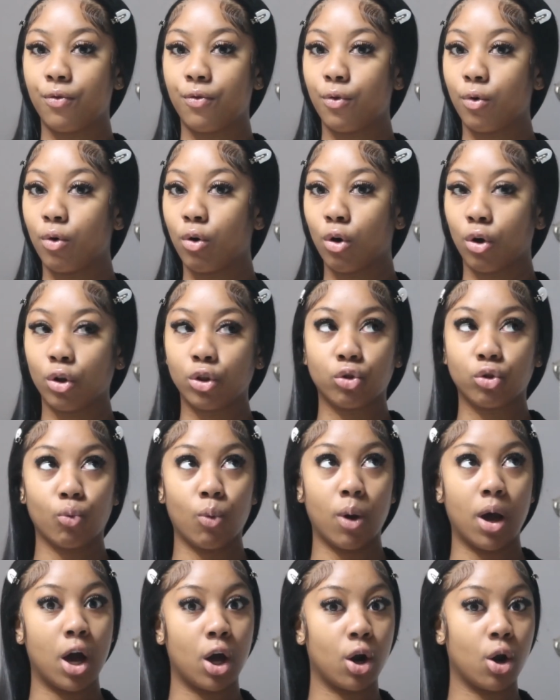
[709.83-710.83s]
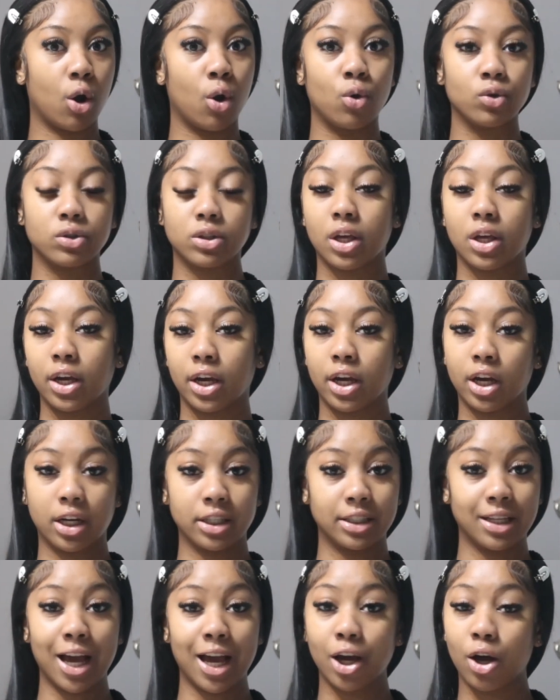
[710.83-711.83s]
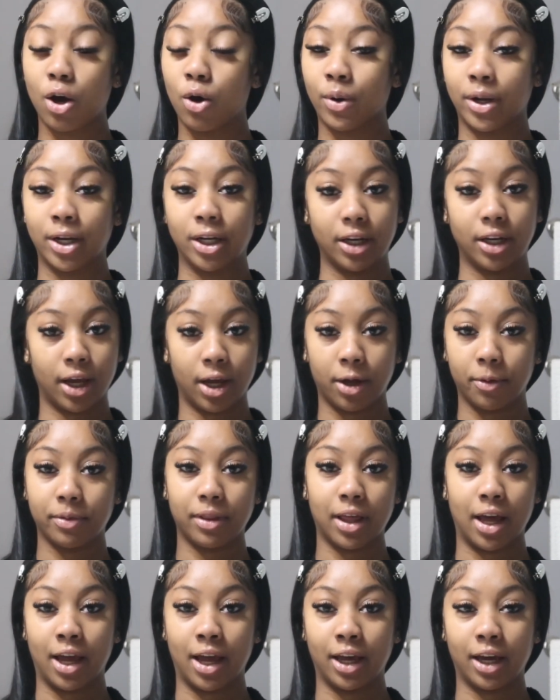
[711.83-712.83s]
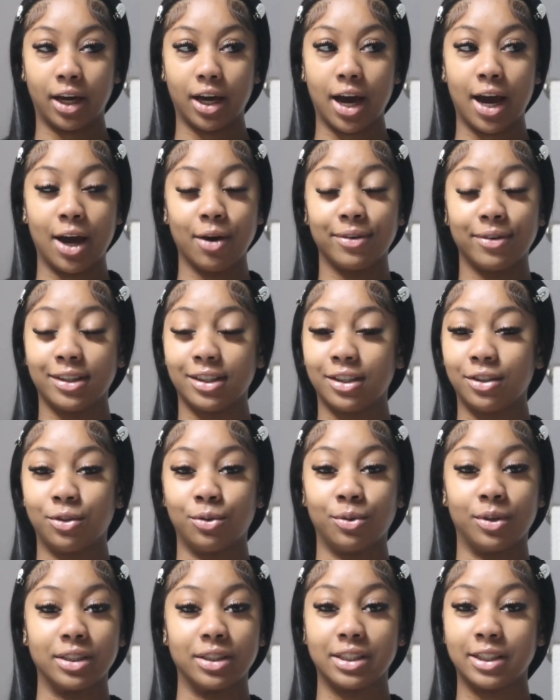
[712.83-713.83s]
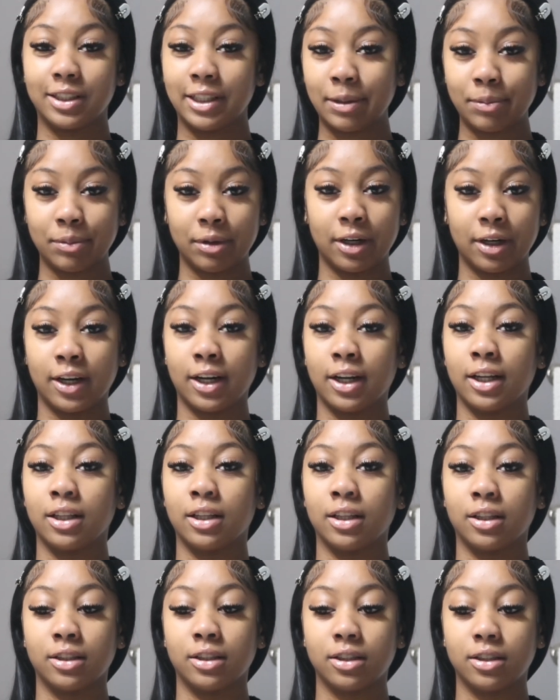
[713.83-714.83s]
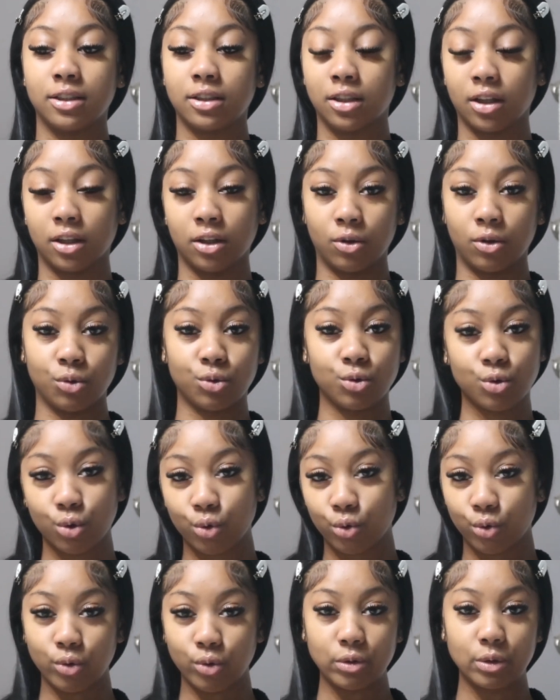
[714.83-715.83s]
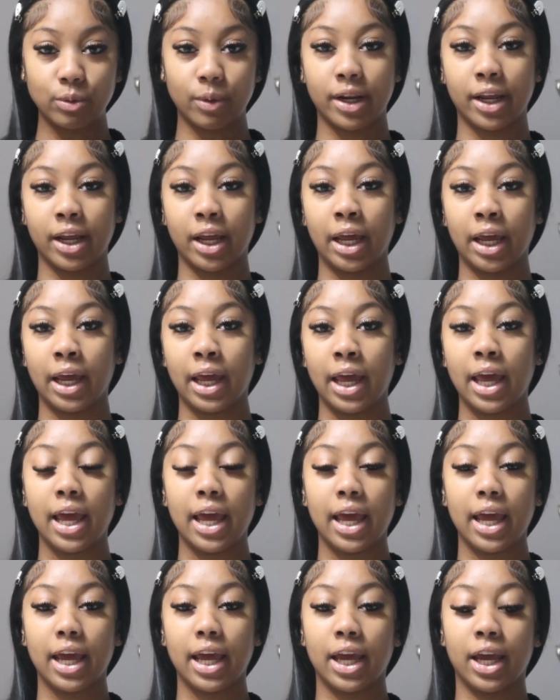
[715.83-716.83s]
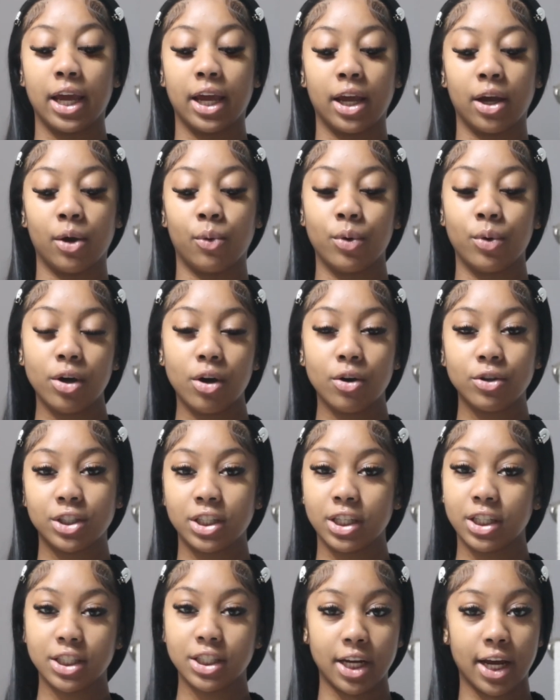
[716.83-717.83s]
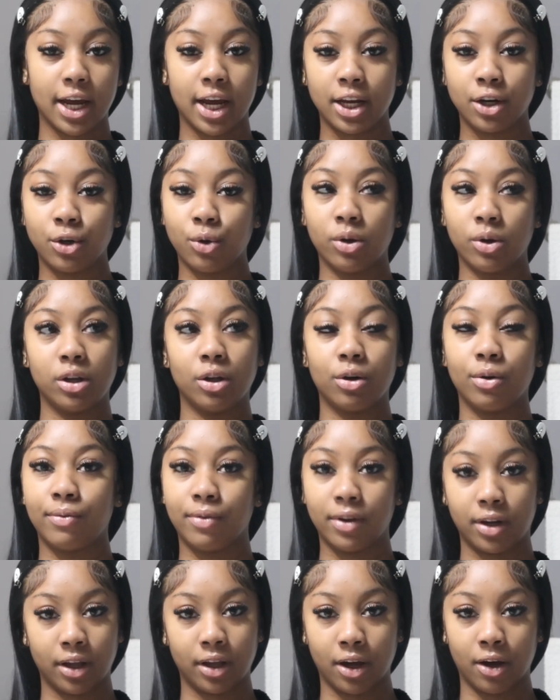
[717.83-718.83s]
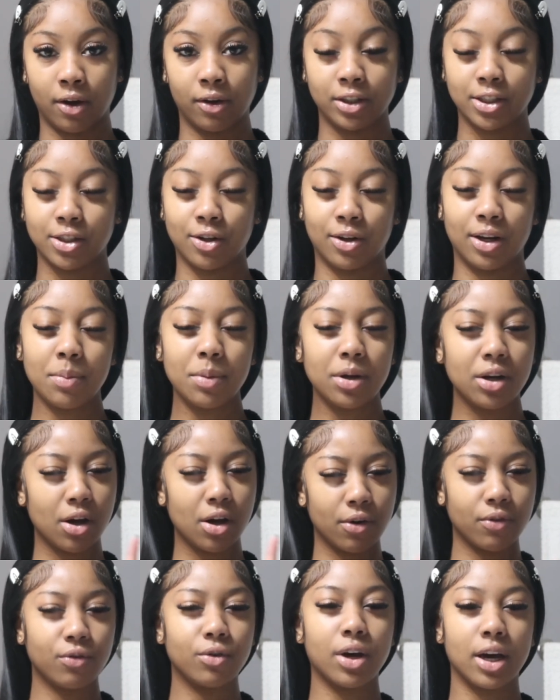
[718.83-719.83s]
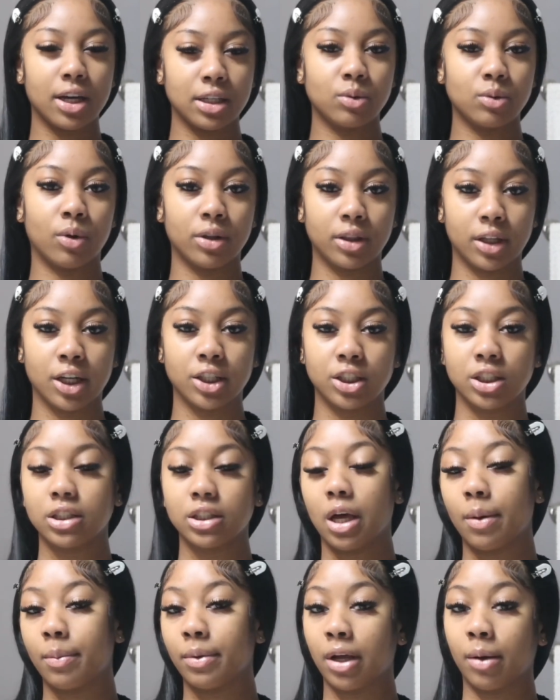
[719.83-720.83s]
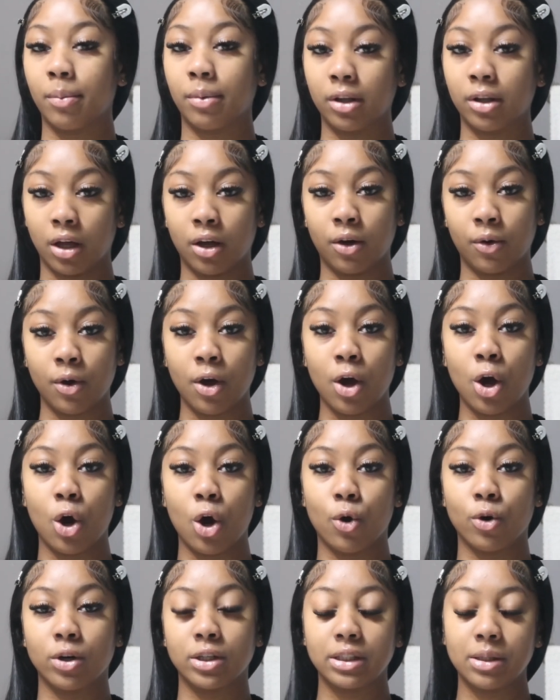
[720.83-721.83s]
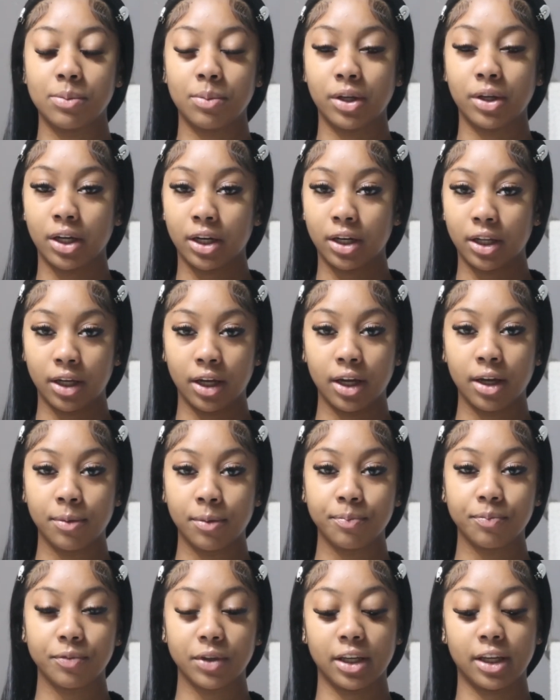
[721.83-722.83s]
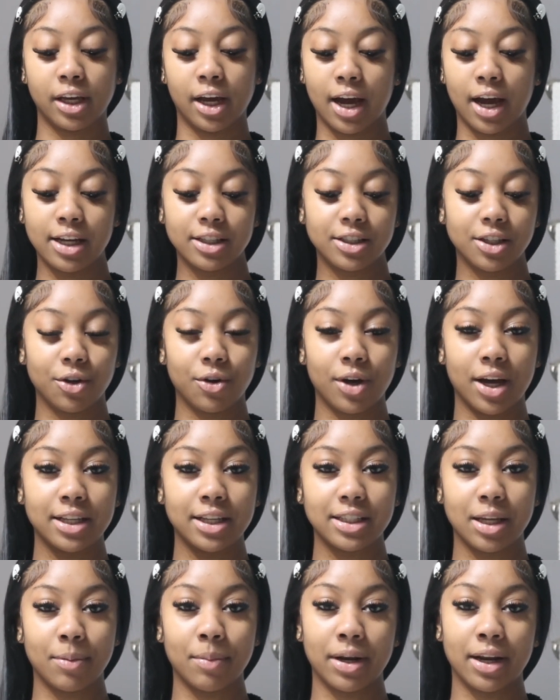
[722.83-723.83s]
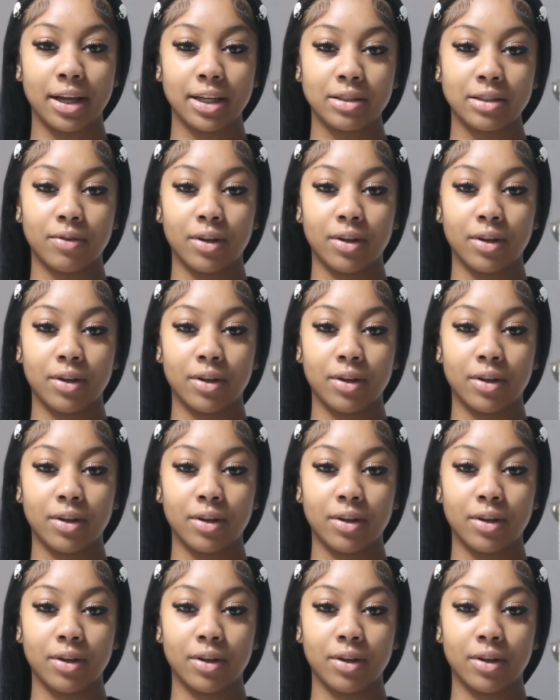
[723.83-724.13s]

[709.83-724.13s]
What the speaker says: full throttle skincare, because I go in depth. Like, I really do the steamer, the little tools with it, and we're gonna chit chat, do a little video. So let me know if you guys want that. Just comment down below or send me a DM. And yeah, I'll see you guys in my next